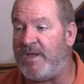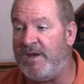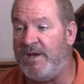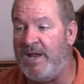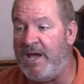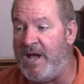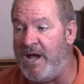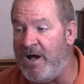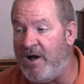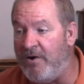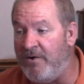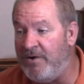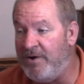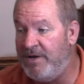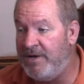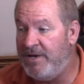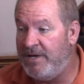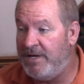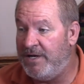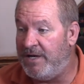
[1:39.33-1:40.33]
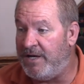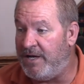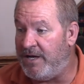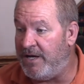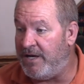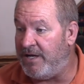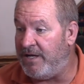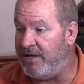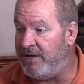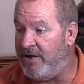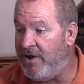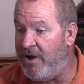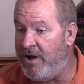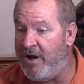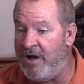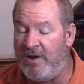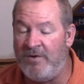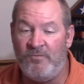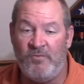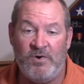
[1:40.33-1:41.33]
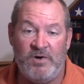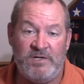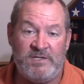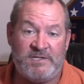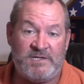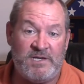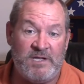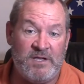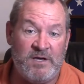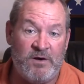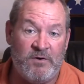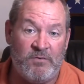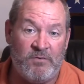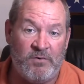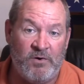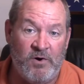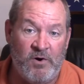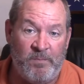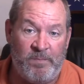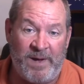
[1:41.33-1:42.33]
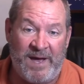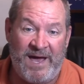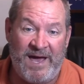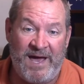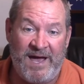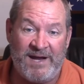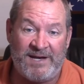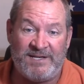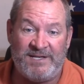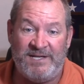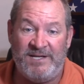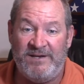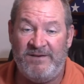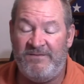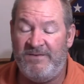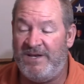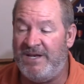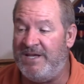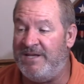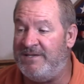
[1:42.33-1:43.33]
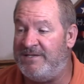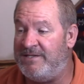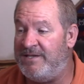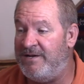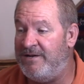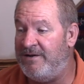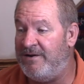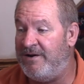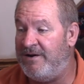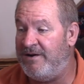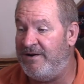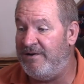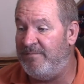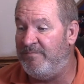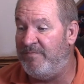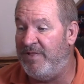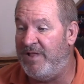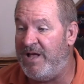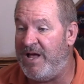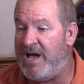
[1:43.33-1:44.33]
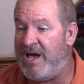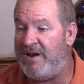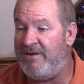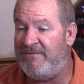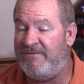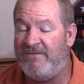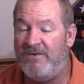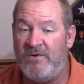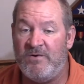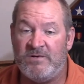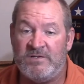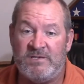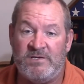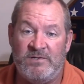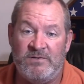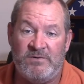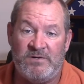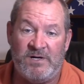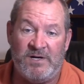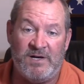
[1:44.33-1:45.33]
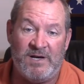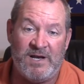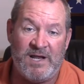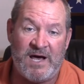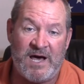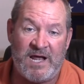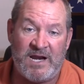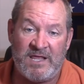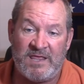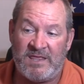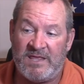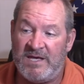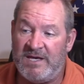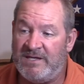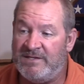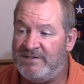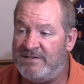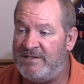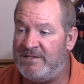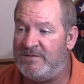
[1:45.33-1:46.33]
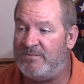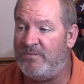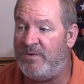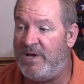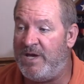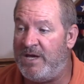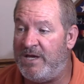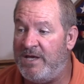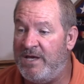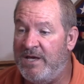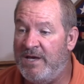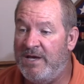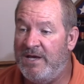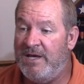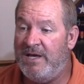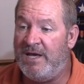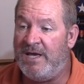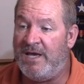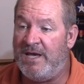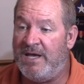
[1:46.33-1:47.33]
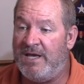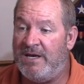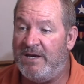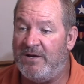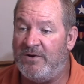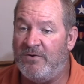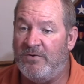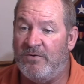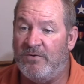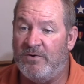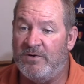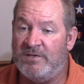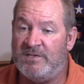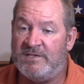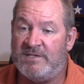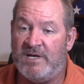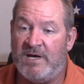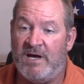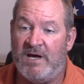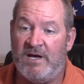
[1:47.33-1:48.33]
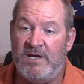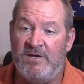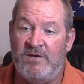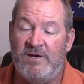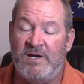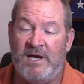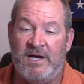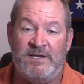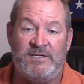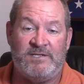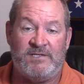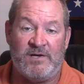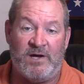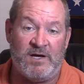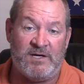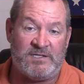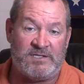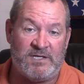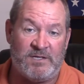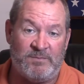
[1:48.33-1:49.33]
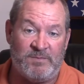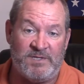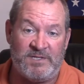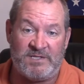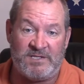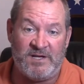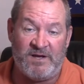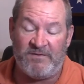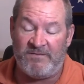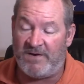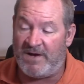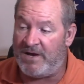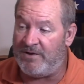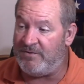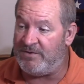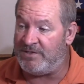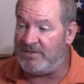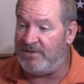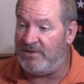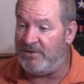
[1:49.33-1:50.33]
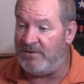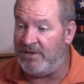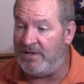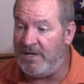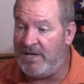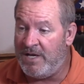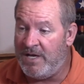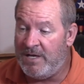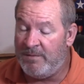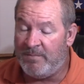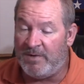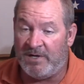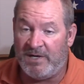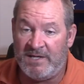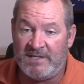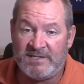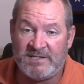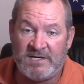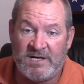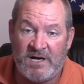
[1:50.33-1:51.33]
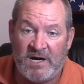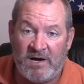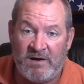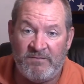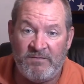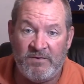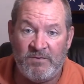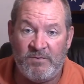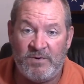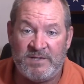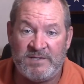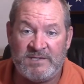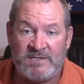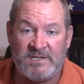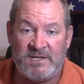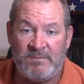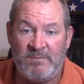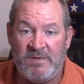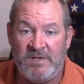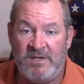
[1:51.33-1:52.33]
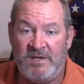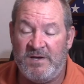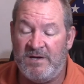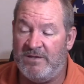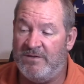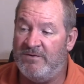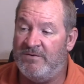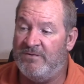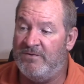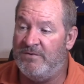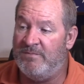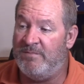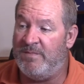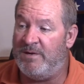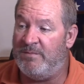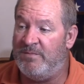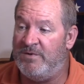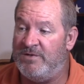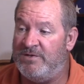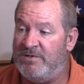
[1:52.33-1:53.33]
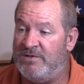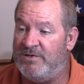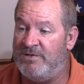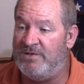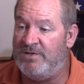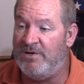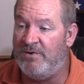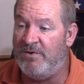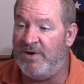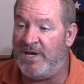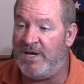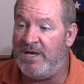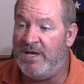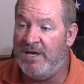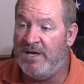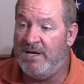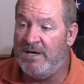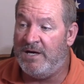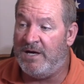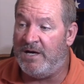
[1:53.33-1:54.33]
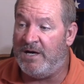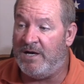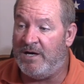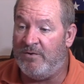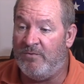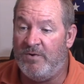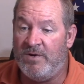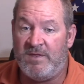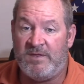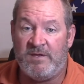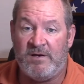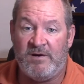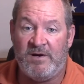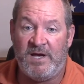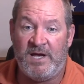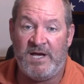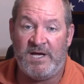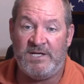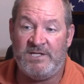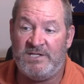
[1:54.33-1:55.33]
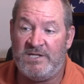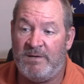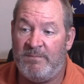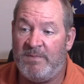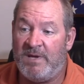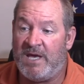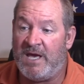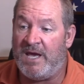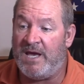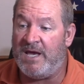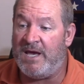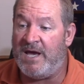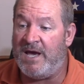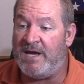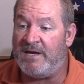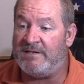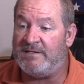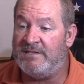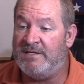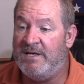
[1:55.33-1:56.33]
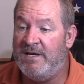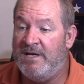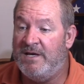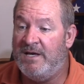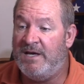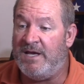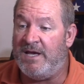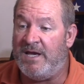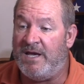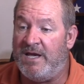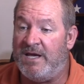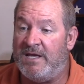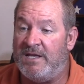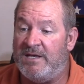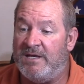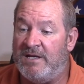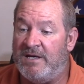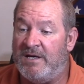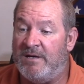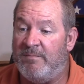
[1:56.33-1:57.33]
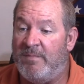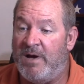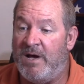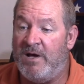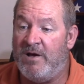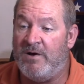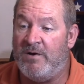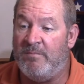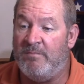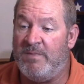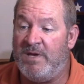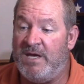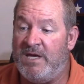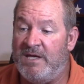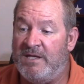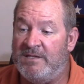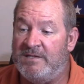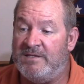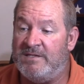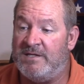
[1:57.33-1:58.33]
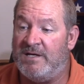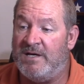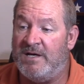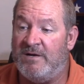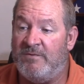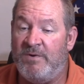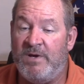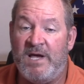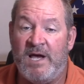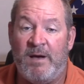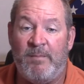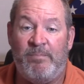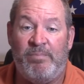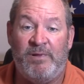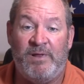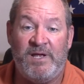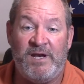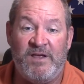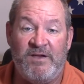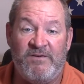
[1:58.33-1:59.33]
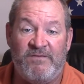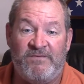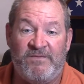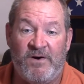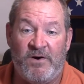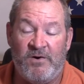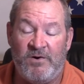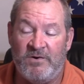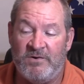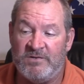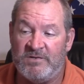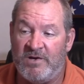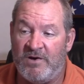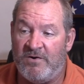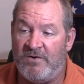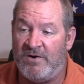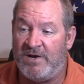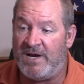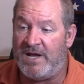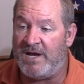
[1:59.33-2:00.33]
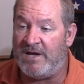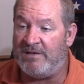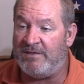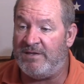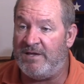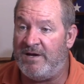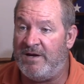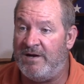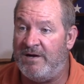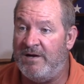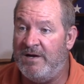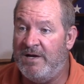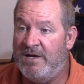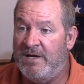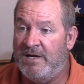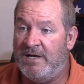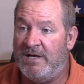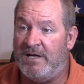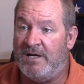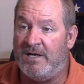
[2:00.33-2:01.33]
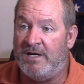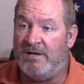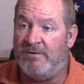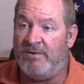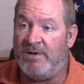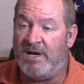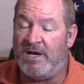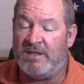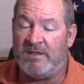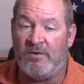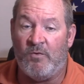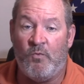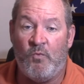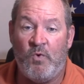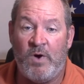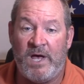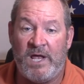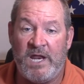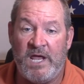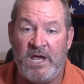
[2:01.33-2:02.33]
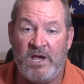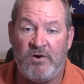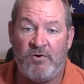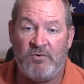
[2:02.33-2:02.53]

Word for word: Now, uh, onwards to the group activities. There are a lot of folks doing a lot of things this week. And of course, uh, you guys saw some of the stuff I was doing, but let's cover what some of the other group members are doing uh, with their Edge M K X. And uh, by all means, uh, we got plenty of photos going out there. Uh, we got the Wedding